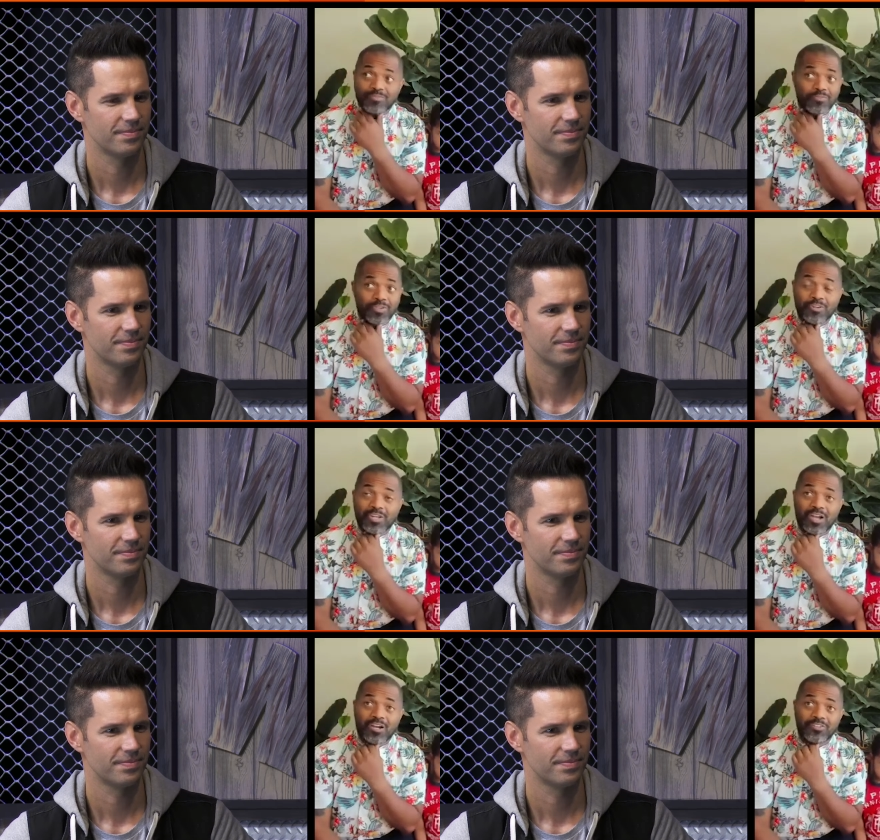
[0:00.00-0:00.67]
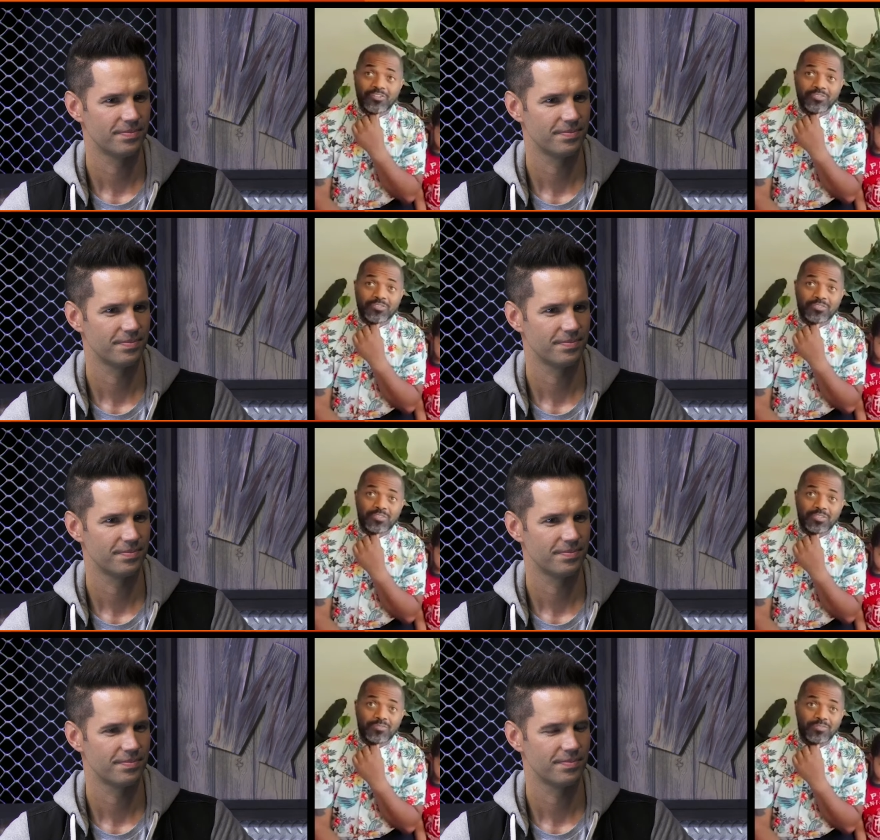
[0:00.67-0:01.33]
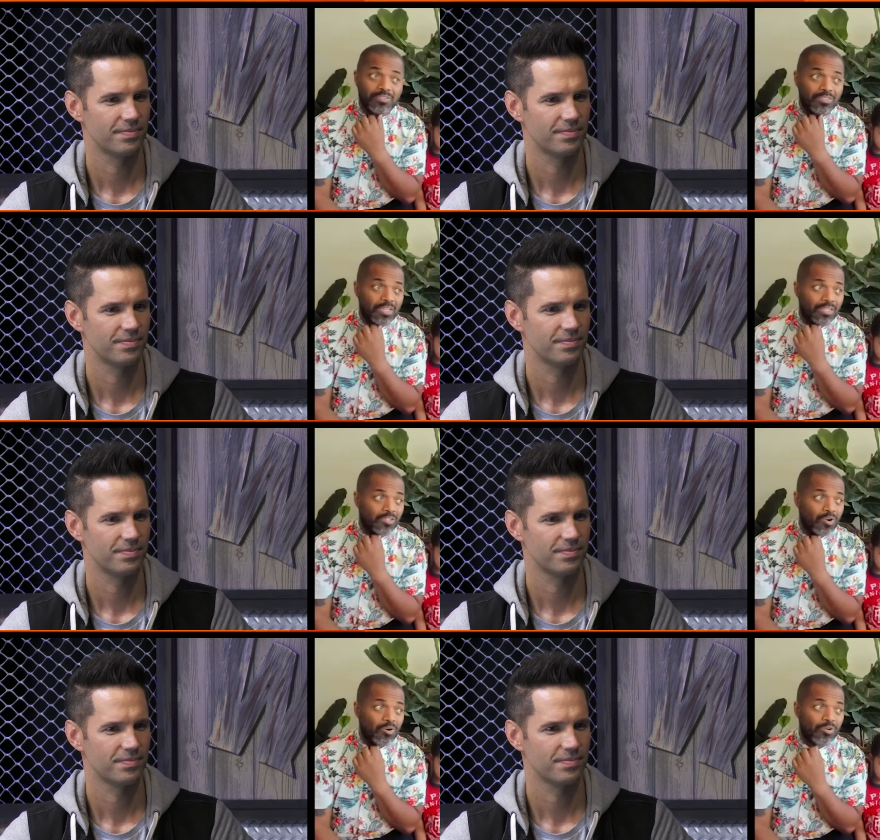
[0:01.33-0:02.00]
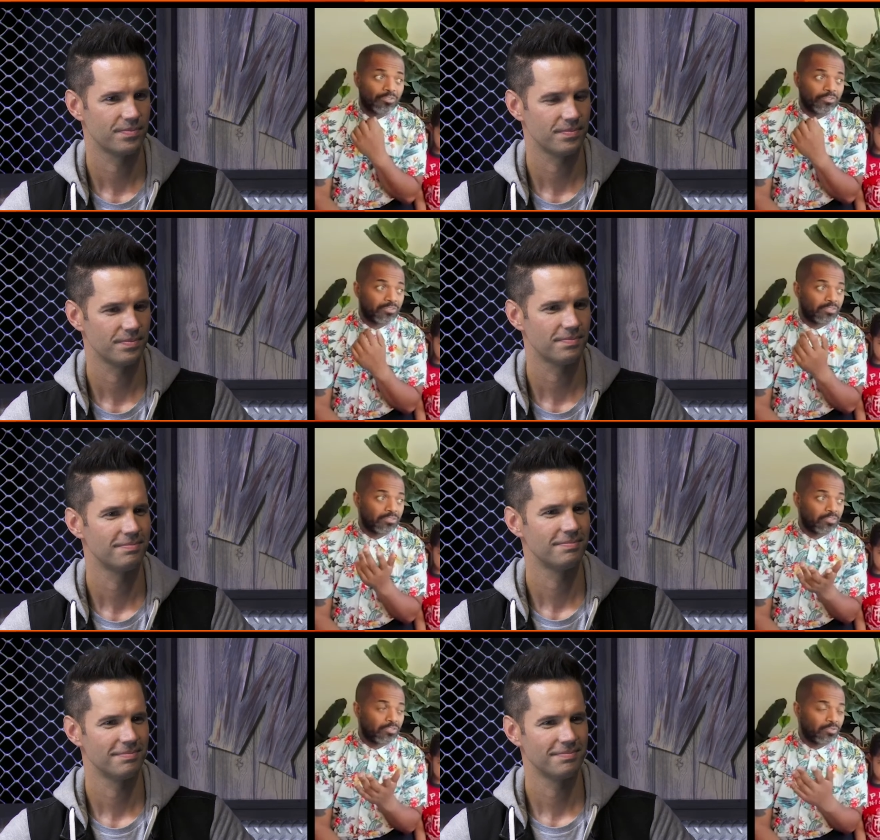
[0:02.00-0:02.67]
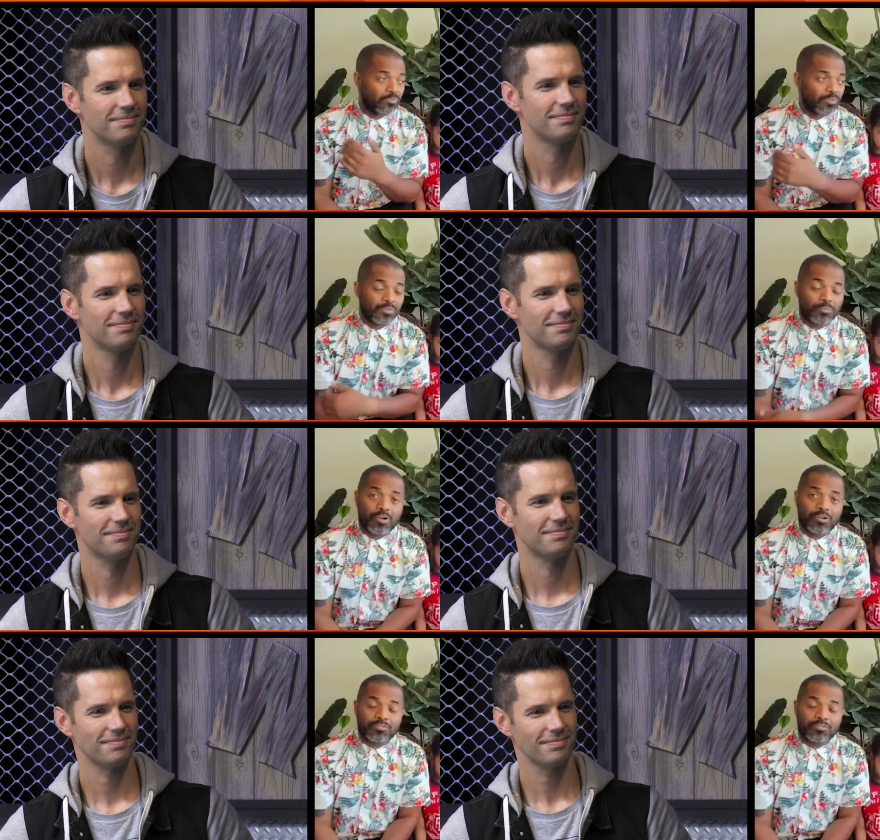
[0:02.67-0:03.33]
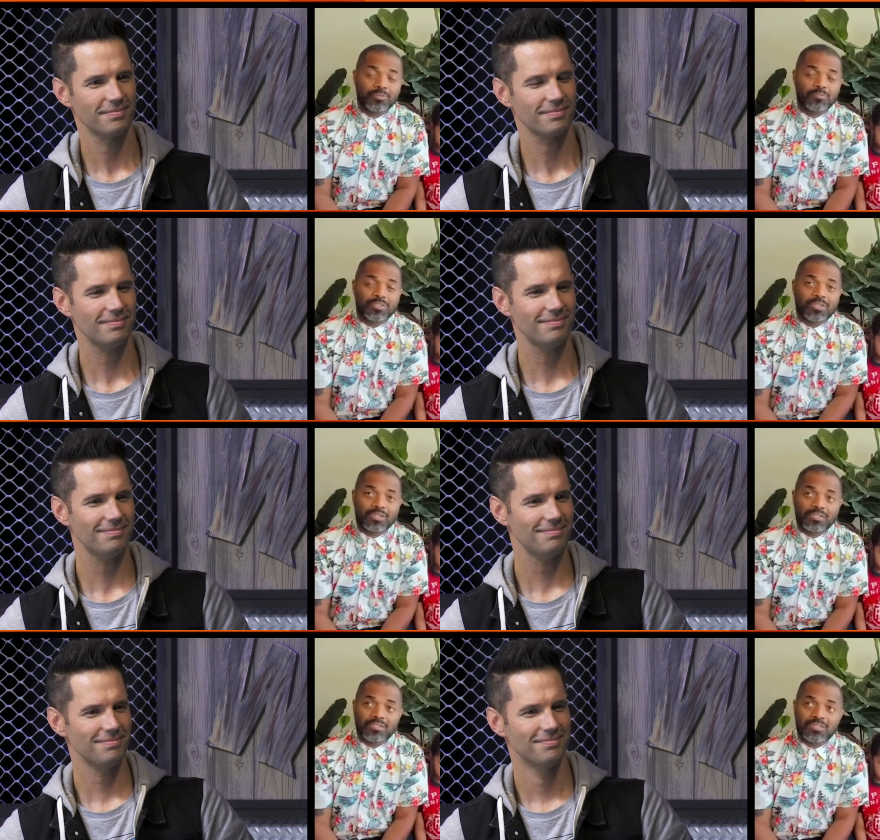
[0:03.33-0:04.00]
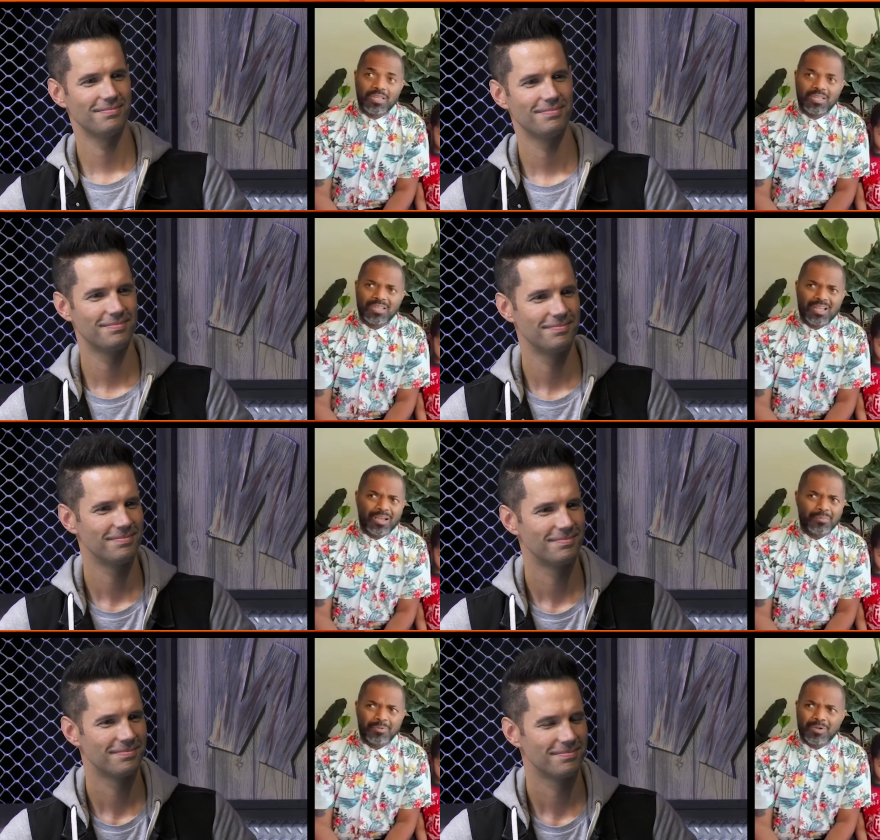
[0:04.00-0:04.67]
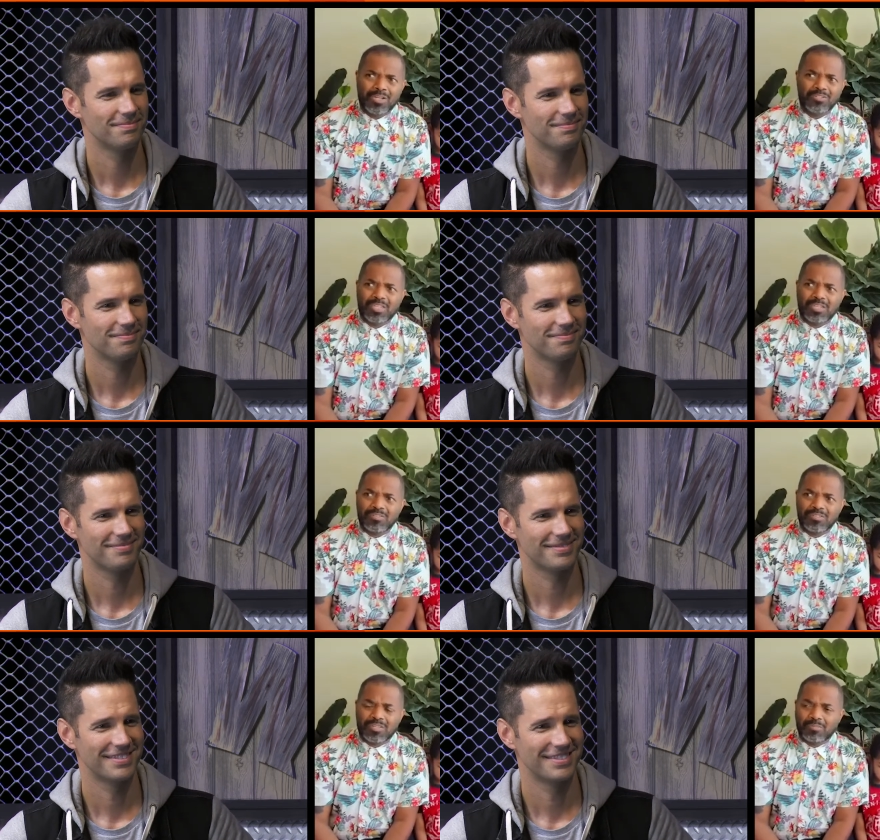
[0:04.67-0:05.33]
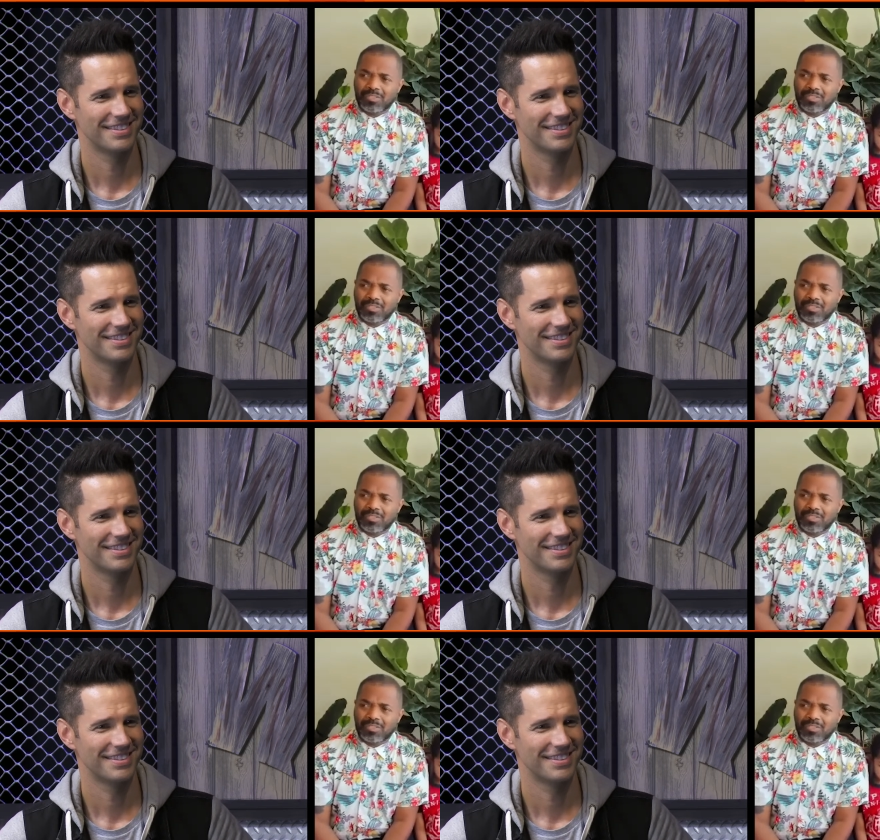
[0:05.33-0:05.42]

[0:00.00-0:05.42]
Speaker 1: very honored to even get called to be a part of it because I mean, Miles Davis,